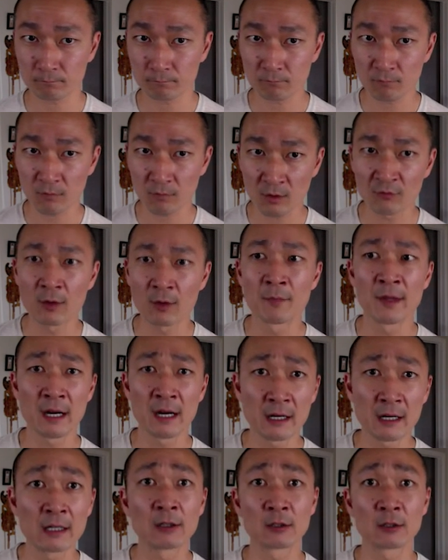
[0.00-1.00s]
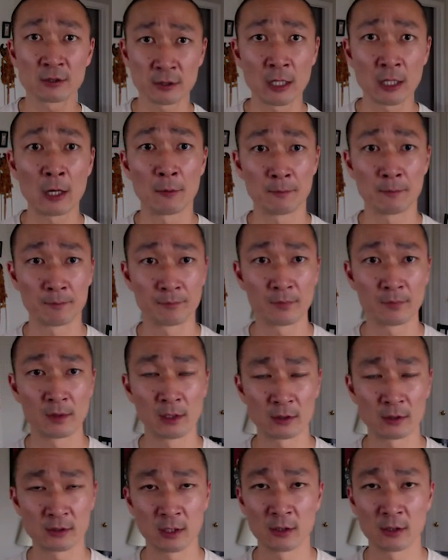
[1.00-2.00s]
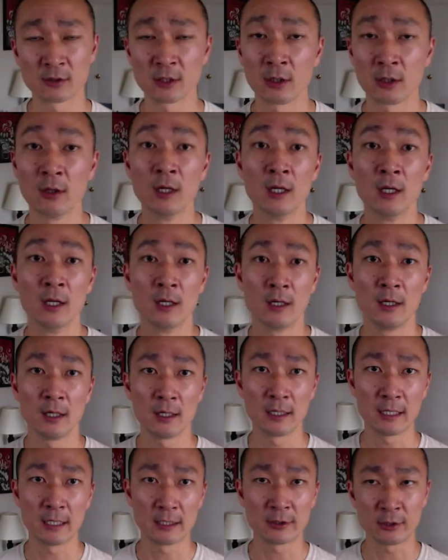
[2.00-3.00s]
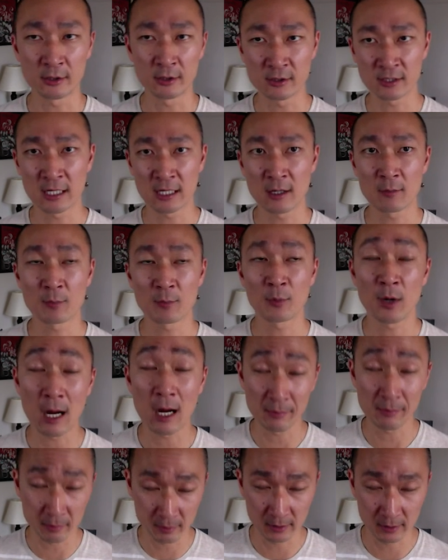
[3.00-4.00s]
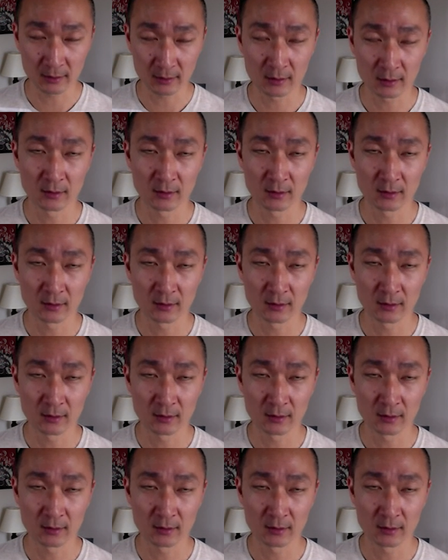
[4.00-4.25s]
From there, it looks low. So it turns out probably